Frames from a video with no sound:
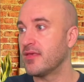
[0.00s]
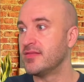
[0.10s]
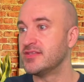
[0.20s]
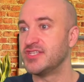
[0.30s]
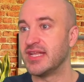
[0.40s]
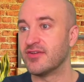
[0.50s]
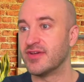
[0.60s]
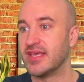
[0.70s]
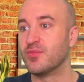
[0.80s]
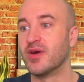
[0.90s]
And Jenny
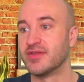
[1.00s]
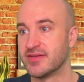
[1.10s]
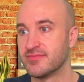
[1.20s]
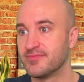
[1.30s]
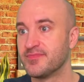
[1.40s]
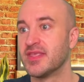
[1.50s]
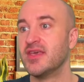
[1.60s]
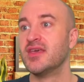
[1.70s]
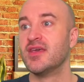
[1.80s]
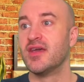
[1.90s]
got E. Well done.
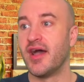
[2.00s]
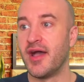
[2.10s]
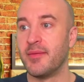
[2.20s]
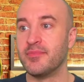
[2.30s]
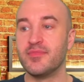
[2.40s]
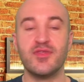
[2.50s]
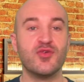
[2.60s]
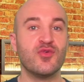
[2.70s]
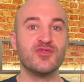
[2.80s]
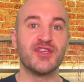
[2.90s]

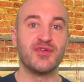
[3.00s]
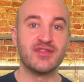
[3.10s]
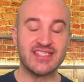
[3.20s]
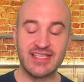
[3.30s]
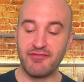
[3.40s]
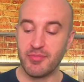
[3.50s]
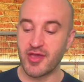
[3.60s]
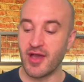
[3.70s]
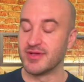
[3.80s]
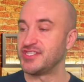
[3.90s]
You'll also notice if you
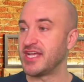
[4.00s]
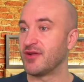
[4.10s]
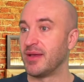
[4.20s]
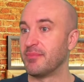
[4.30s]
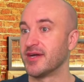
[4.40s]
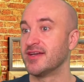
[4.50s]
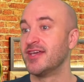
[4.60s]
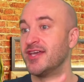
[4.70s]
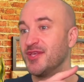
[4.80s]
become a channel member,